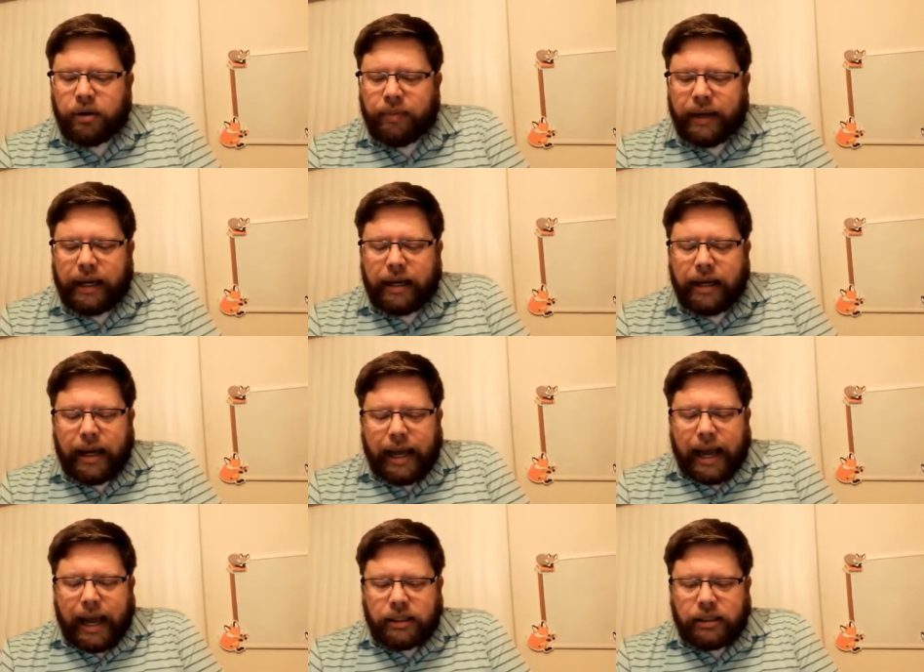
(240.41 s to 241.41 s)
be
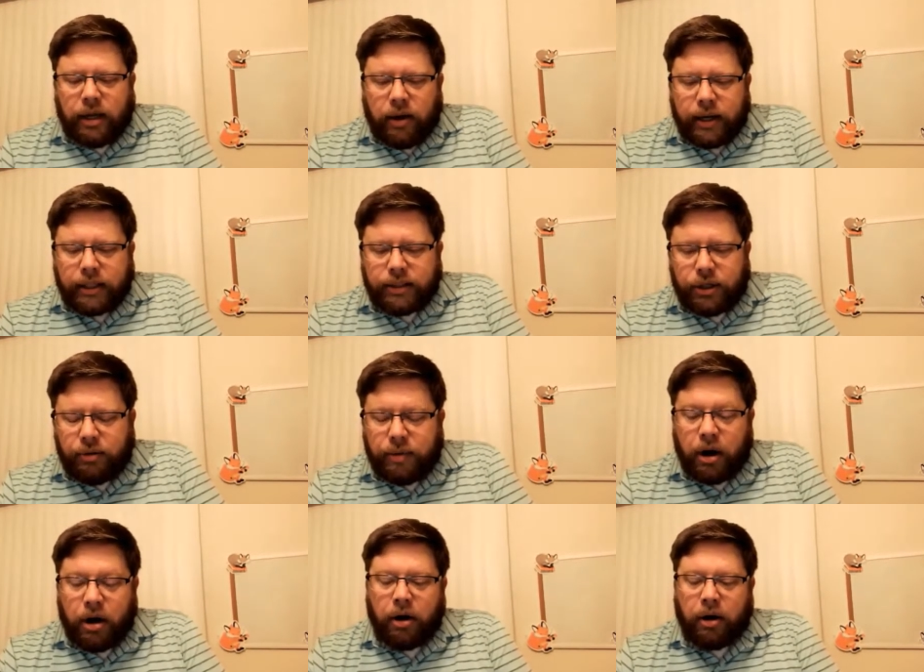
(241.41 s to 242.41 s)
as long as
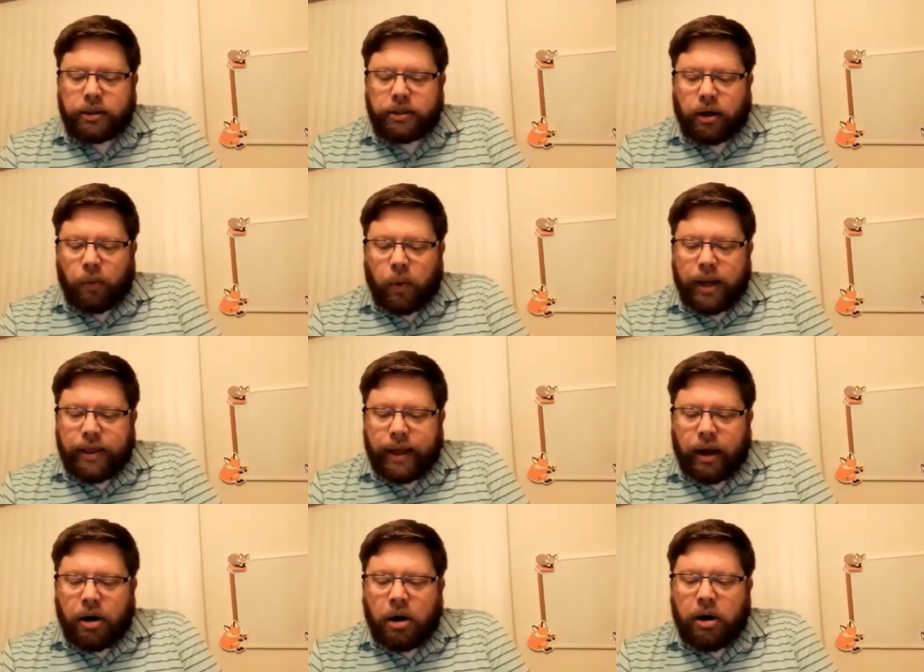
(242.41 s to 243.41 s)
human hearts are what
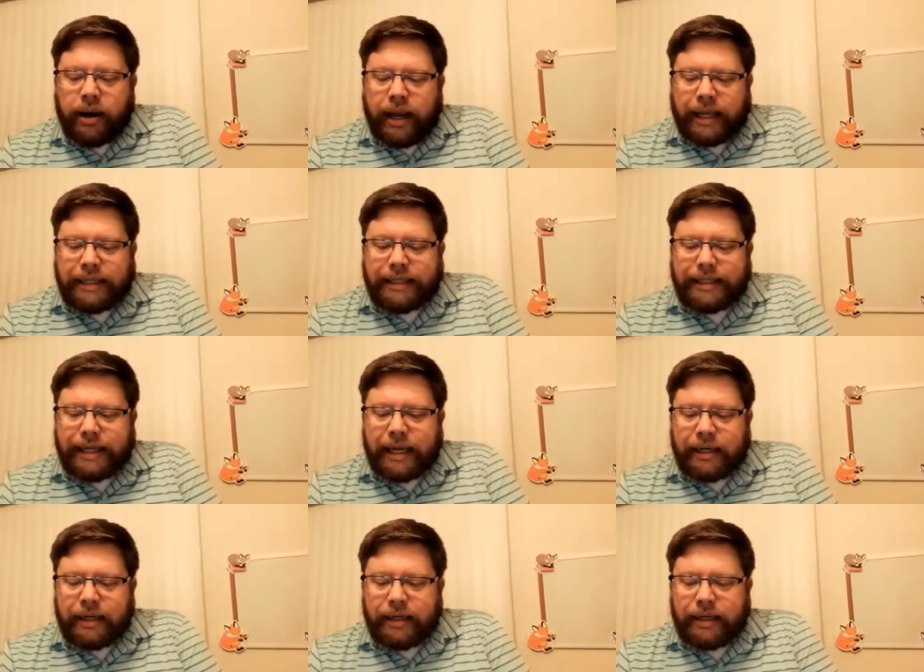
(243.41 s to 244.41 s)
they are and
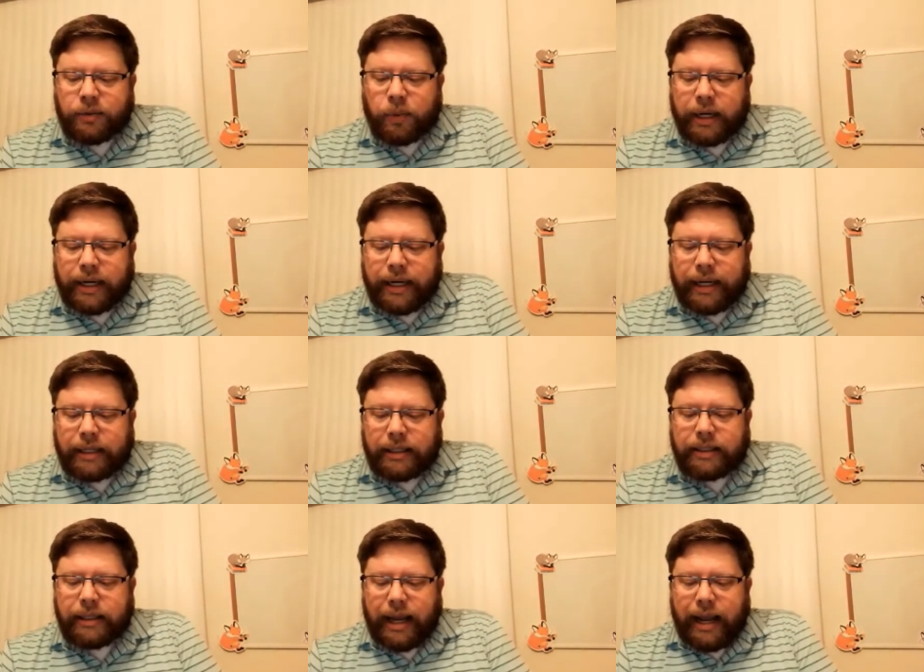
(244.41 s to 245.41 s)
sin is what it
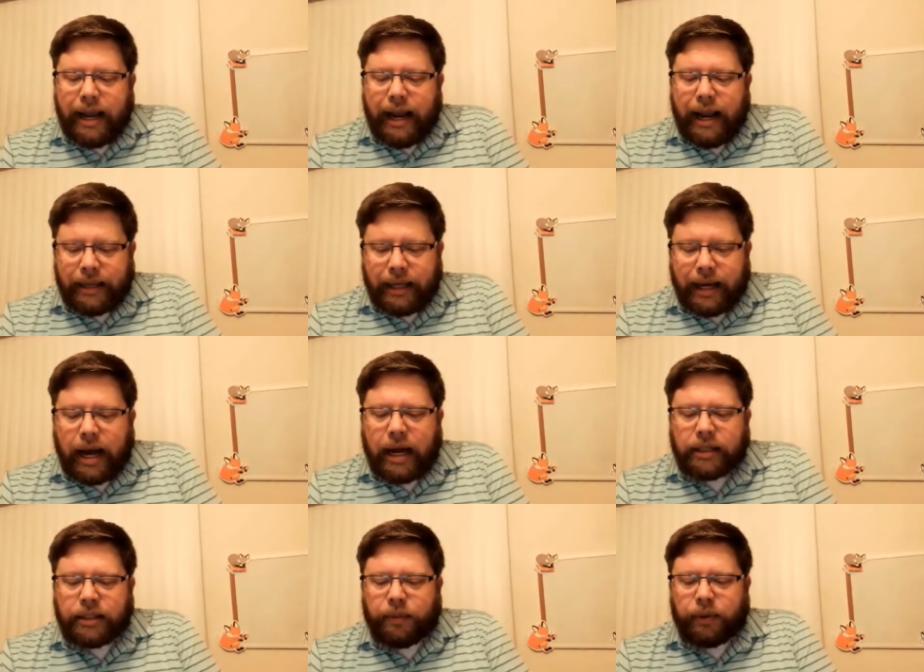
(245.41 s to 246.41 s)
is and the
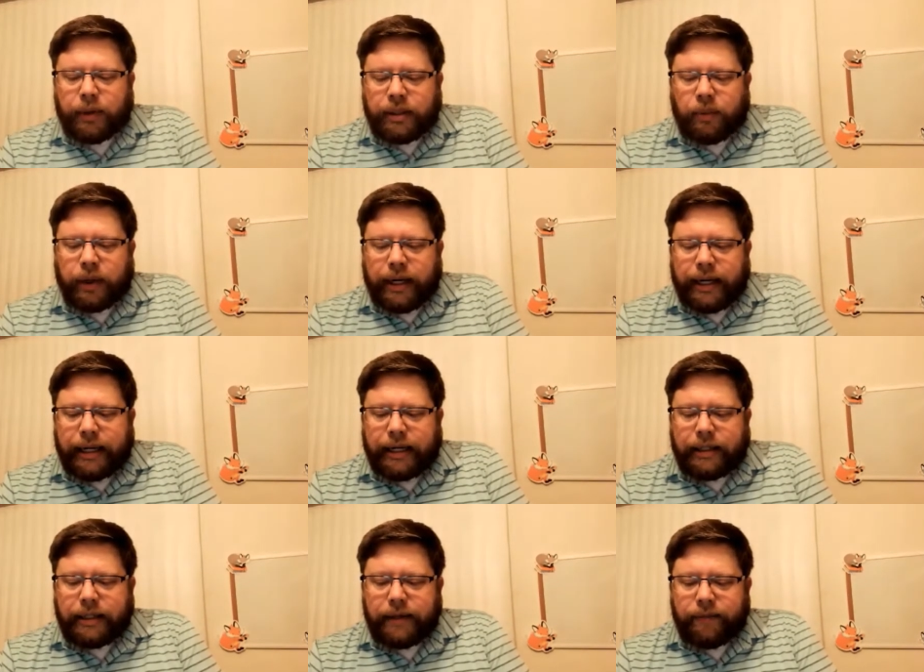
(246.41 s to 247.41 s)
gospel is what it
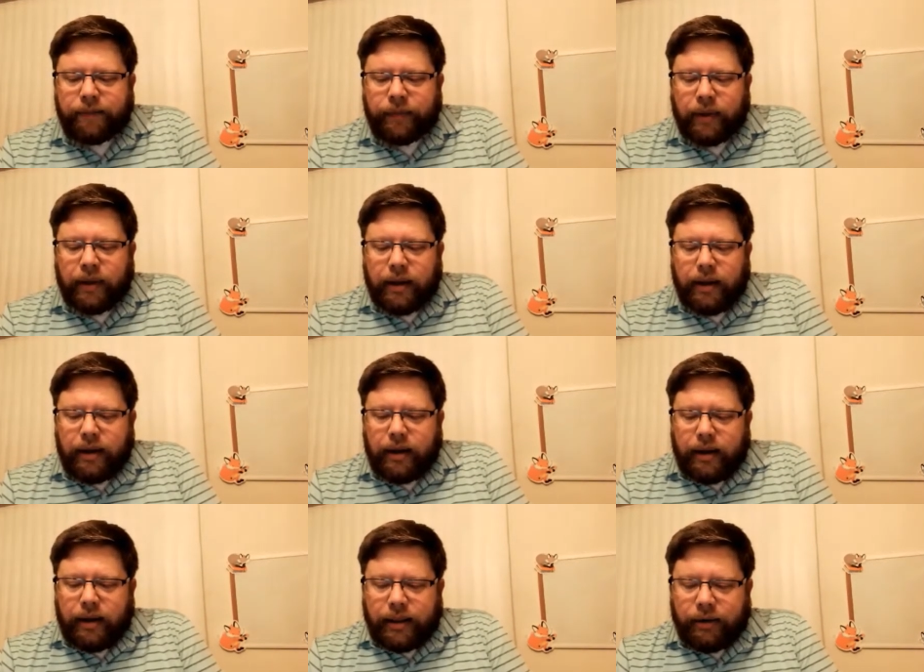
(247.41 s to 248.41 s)
is.
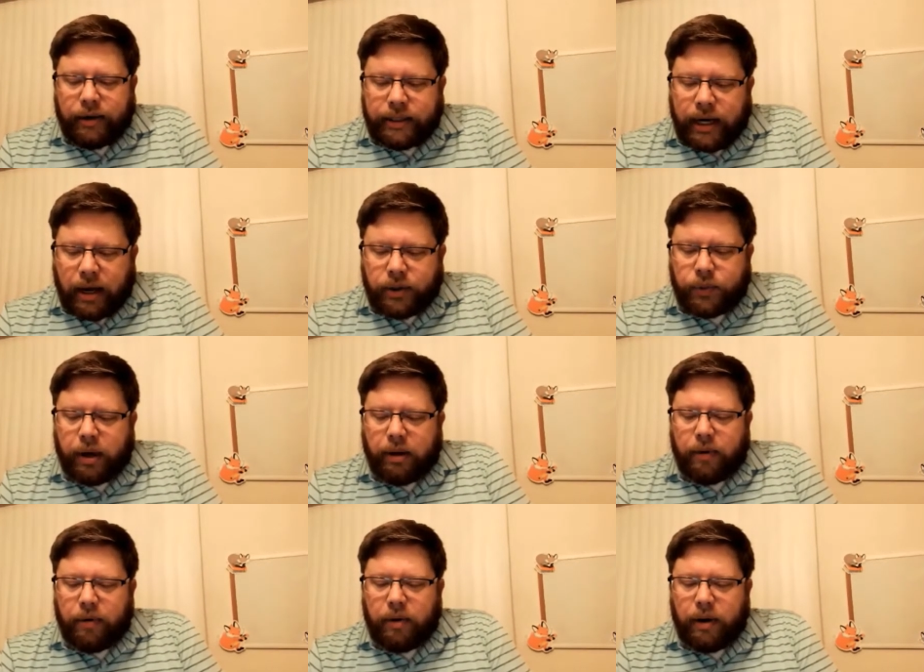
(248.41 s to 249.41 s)
There is not
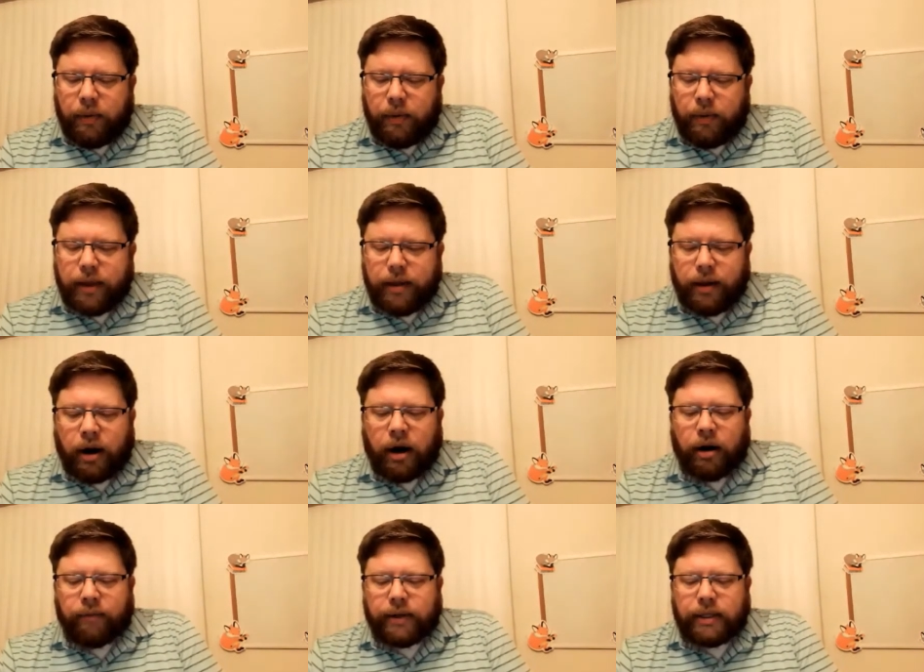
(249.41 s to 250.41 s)
trouble with the
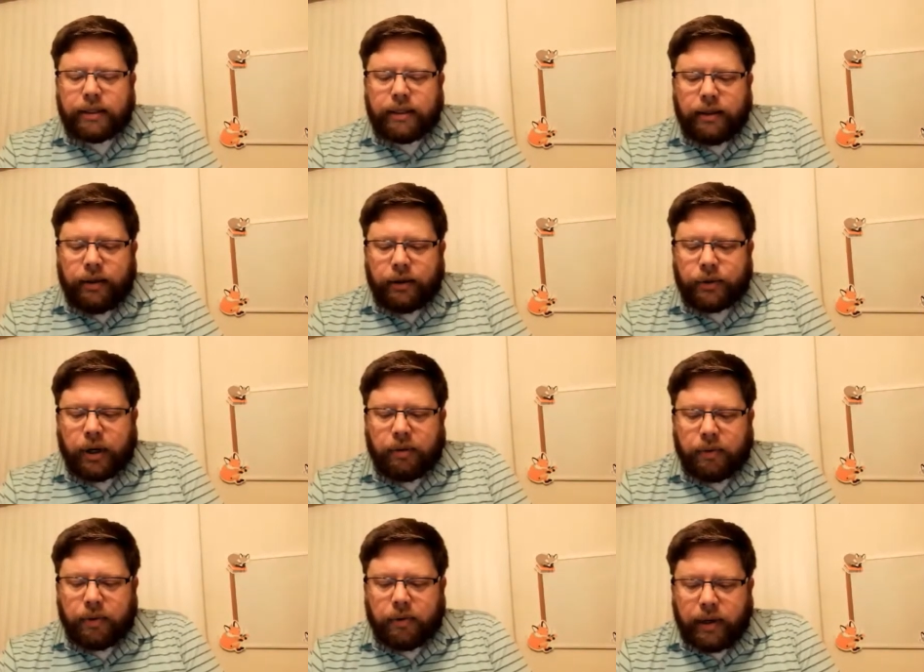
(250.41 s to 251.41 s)
harvest, the
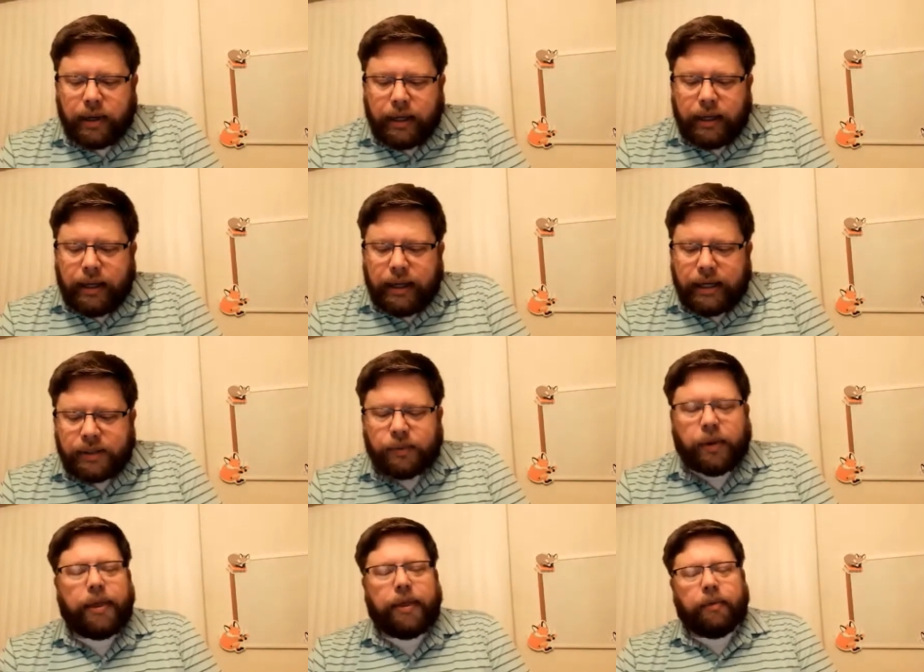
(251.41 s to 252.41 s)
trouble is
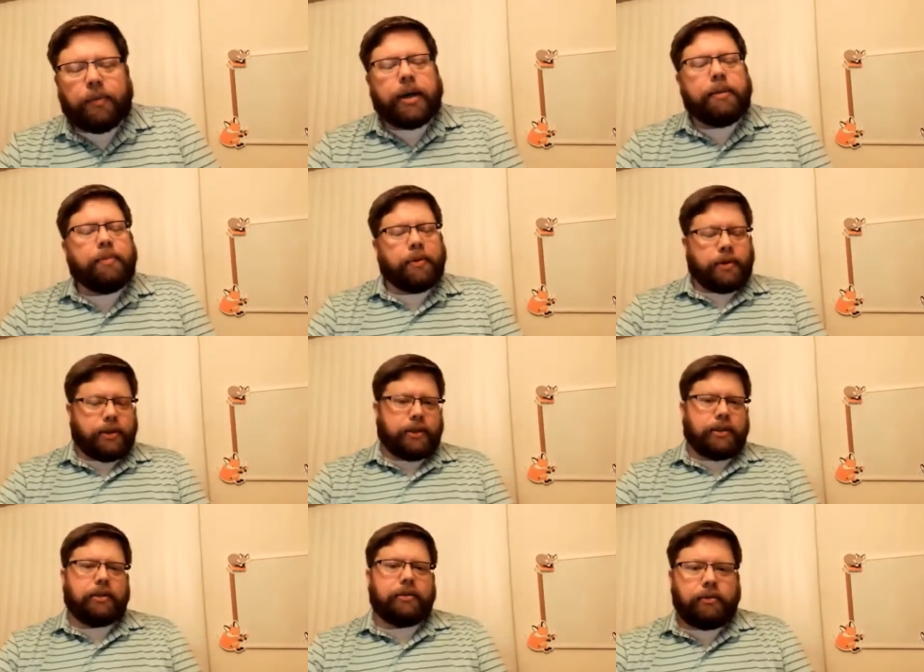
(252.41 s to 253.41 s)
with the
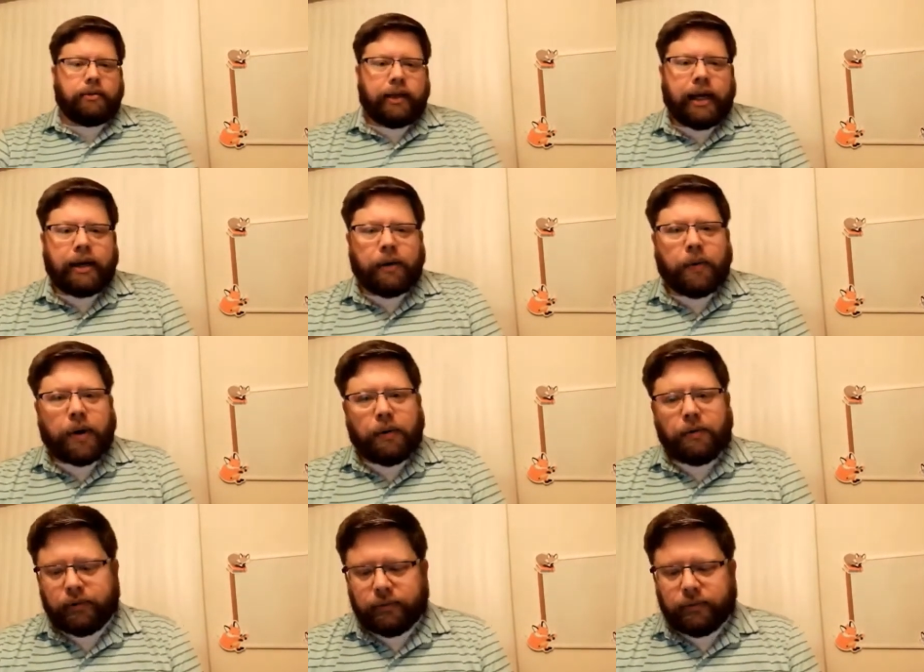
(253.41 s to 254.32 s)
reapers. End quote.